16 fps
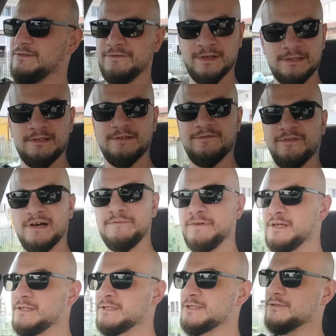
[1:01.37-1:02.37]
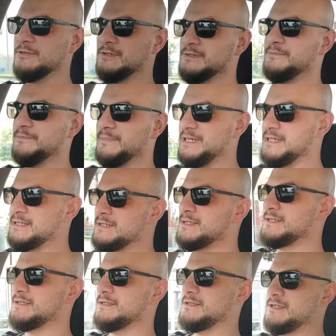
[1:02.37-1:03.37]
25 years old
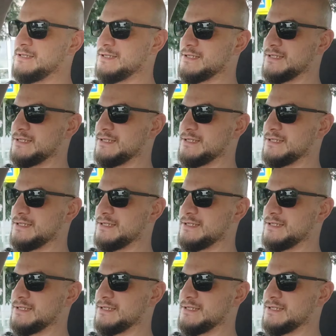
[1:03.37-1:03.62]
means it's